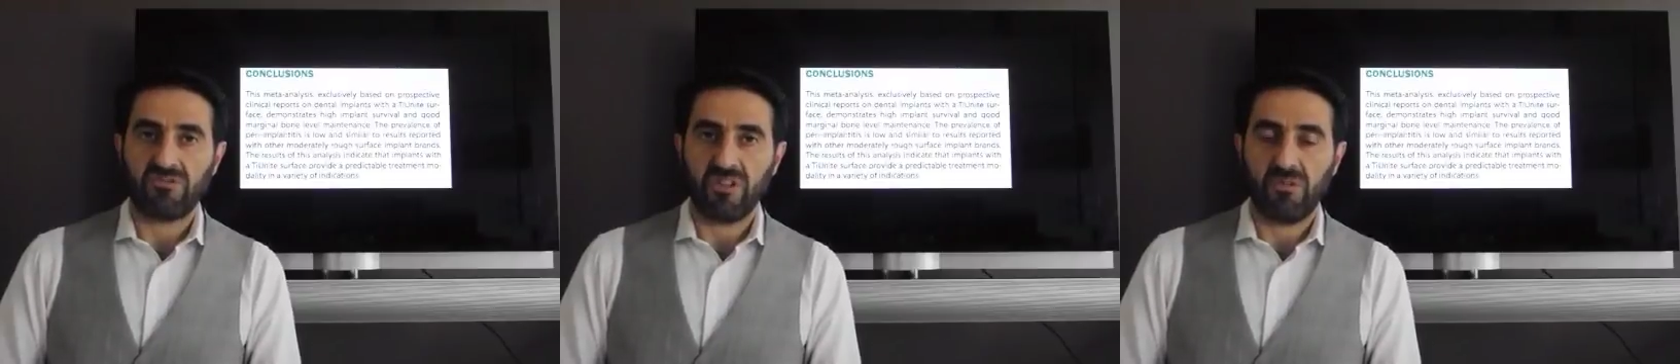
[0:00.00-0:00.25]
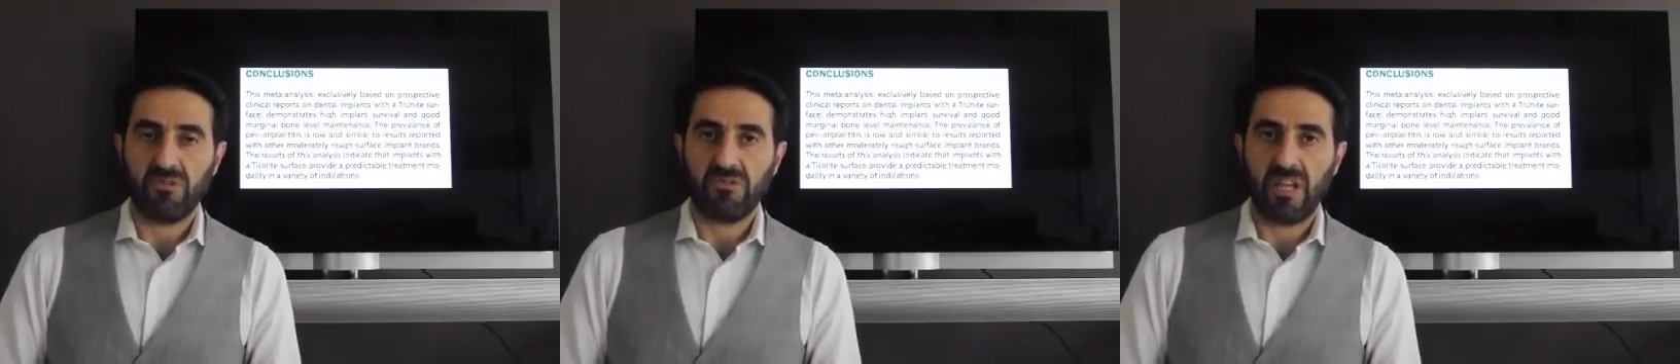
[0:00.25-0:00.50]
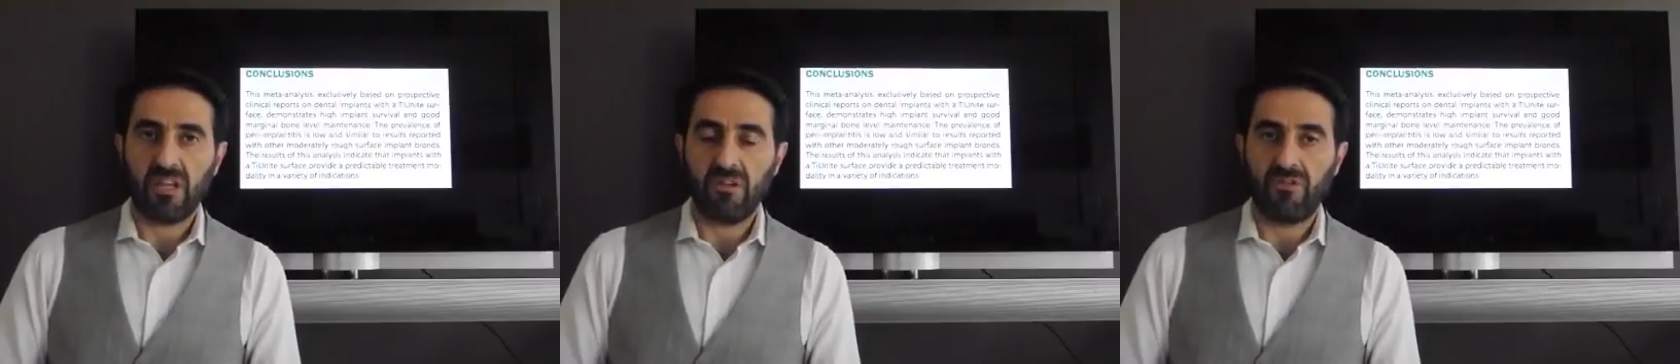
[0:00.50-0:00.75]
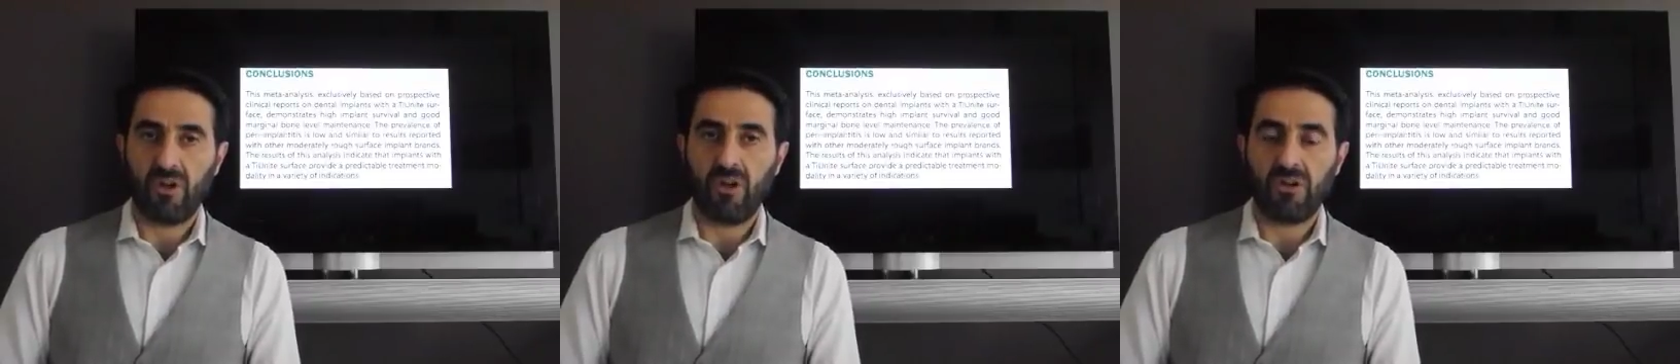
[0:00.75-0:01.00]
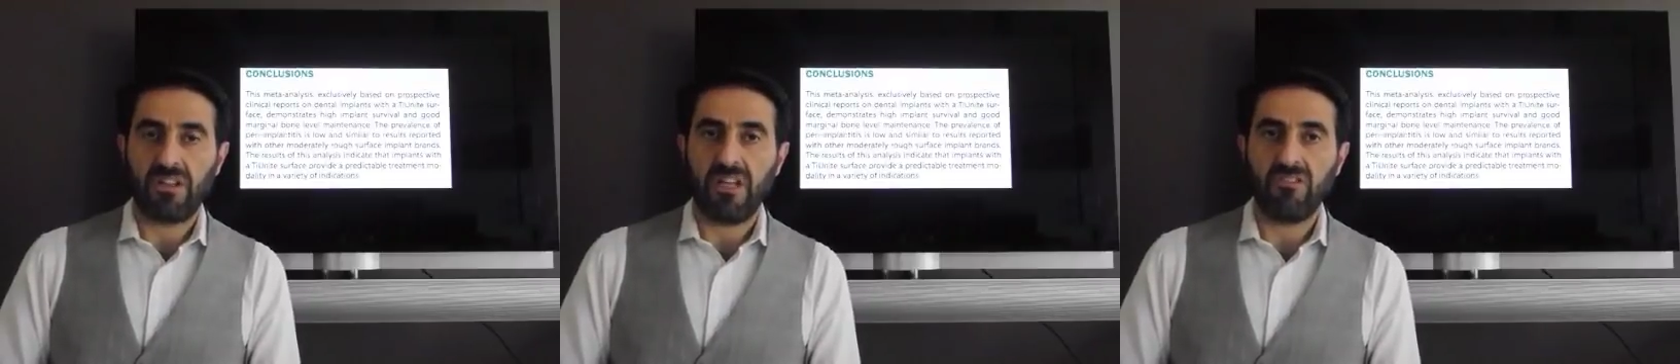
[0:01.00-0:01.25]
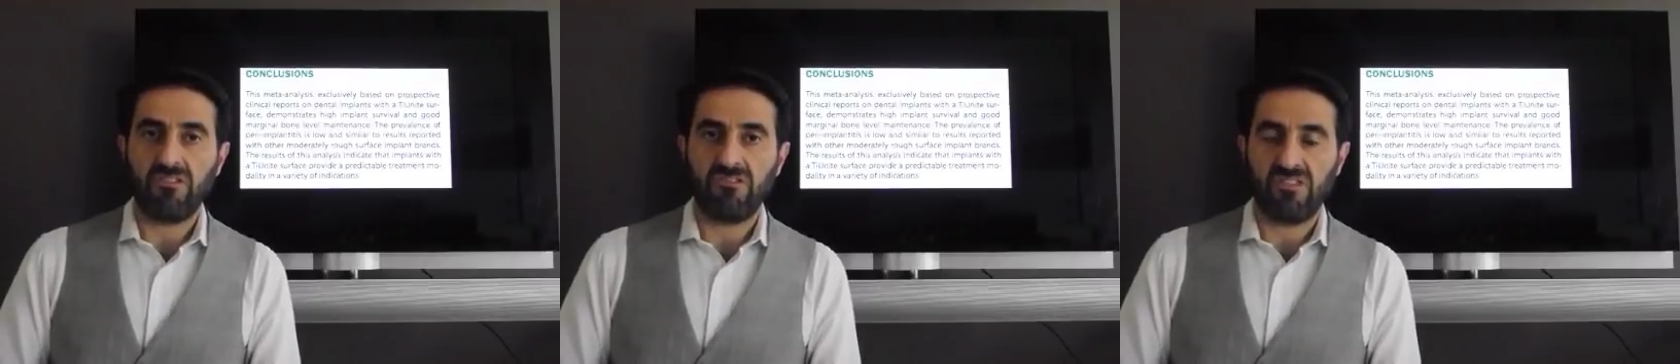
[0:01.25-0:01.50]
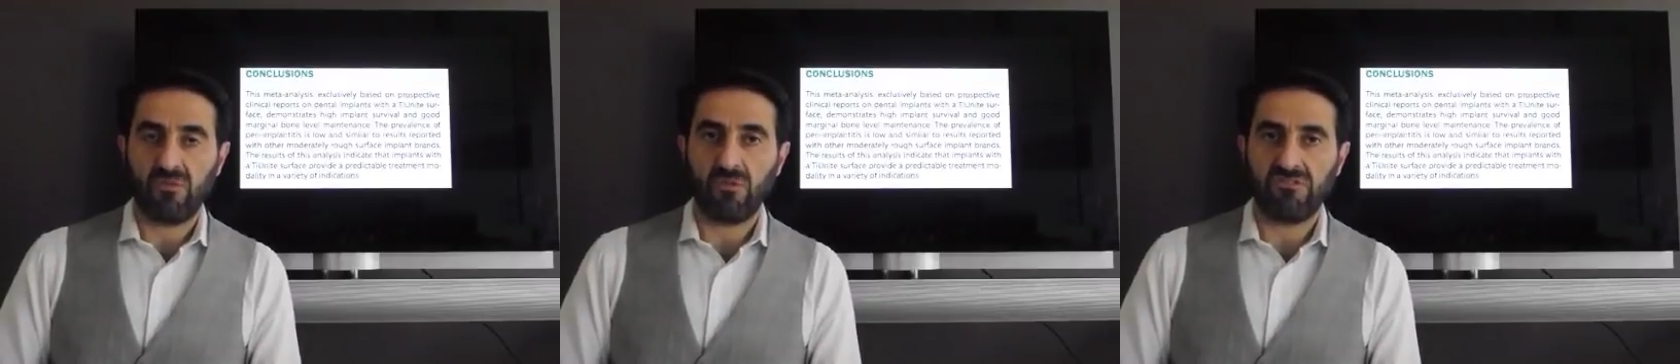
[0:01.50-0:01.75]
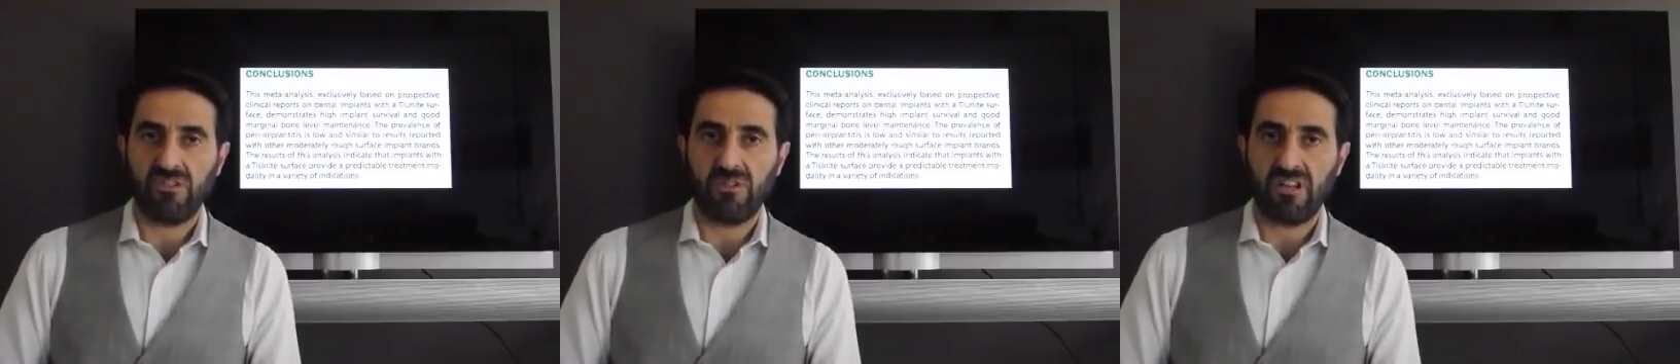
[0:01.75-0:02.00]
So thank you for your attention, and
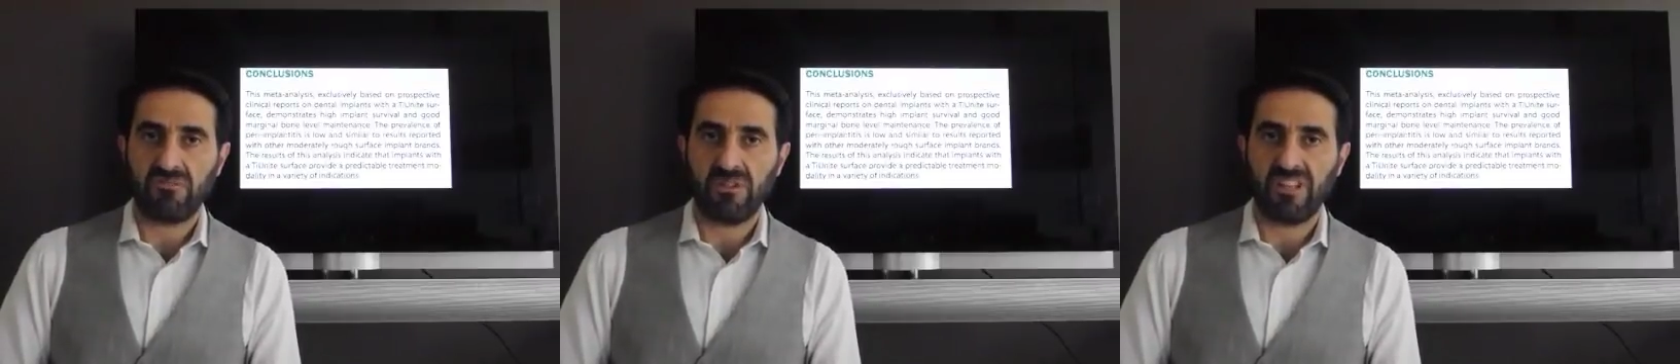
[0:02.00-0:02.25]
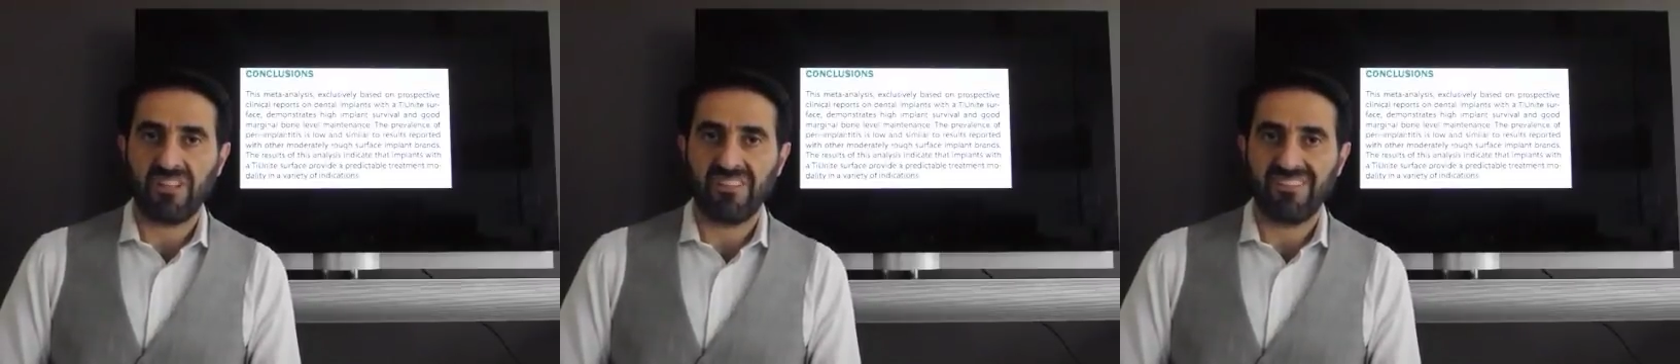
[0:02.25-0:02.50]
we'll see you next week.